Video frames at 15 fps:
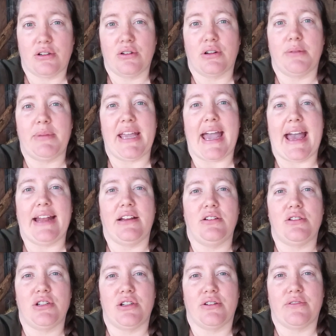going to be
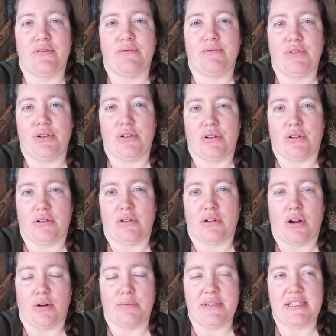adding to your
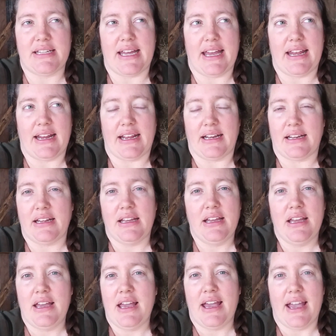homestead, and
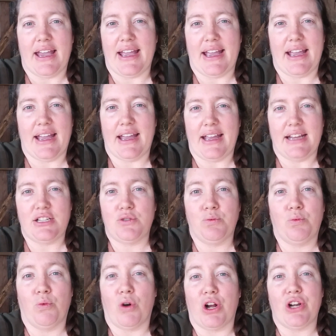it's
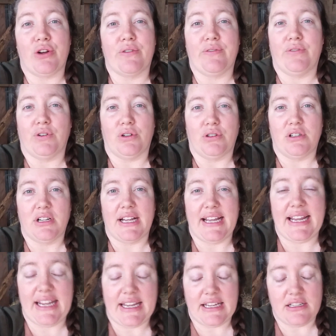wonderful.
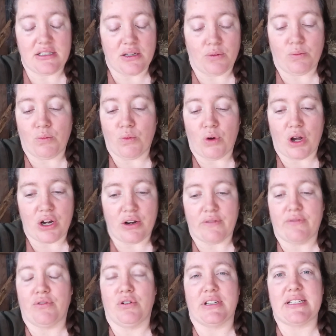It is a
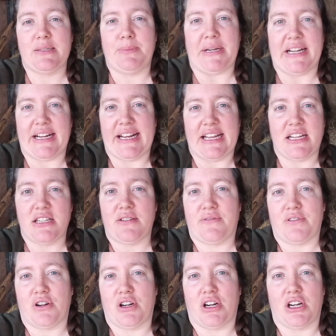wonderful experience
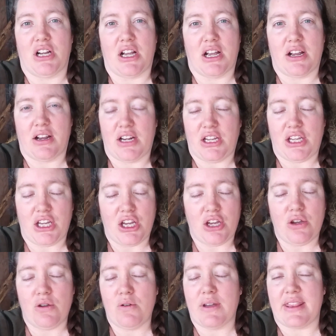for
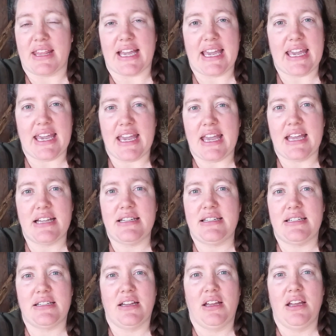you and the kids
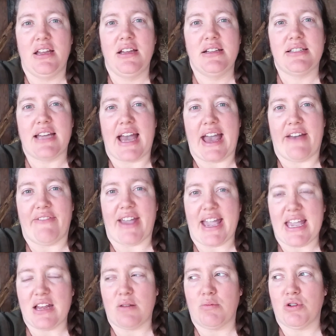to have
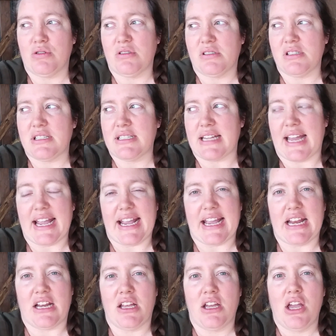animals,
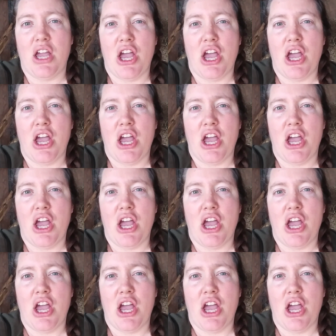and